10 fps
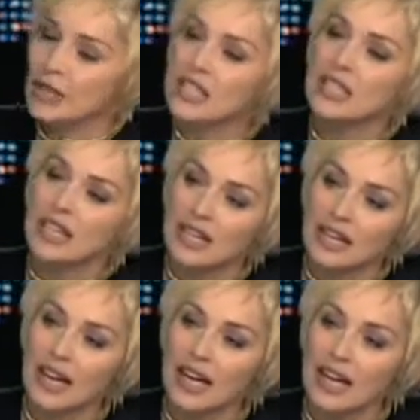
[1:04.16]
know, it
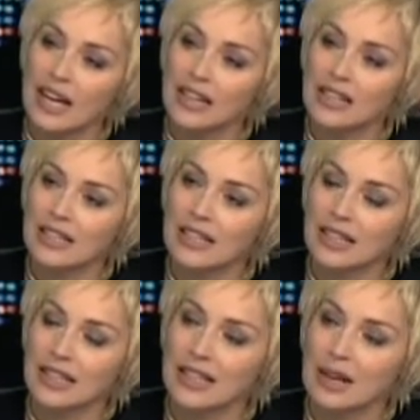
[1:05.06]
did. I had a
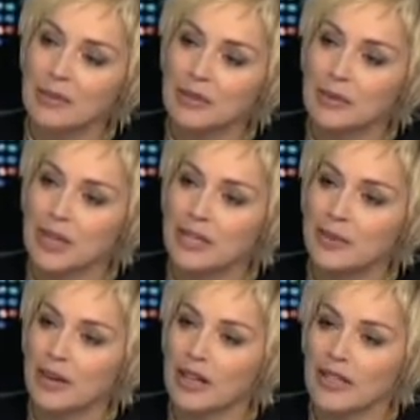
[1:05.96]
I had a couple of
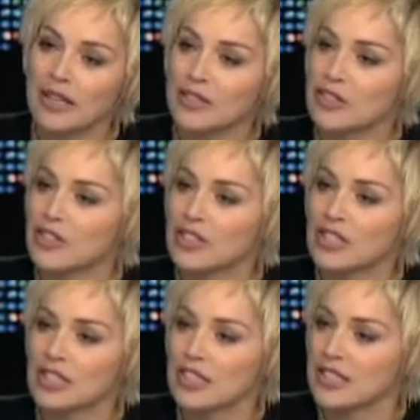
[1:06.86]
weeks where I thought,
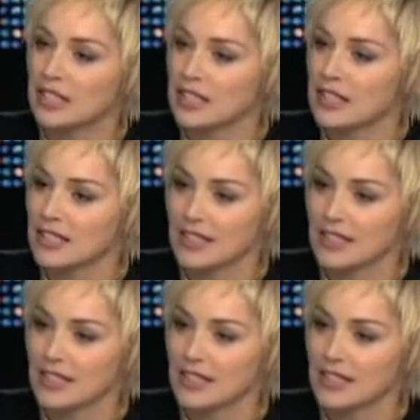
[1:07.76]
Jesus,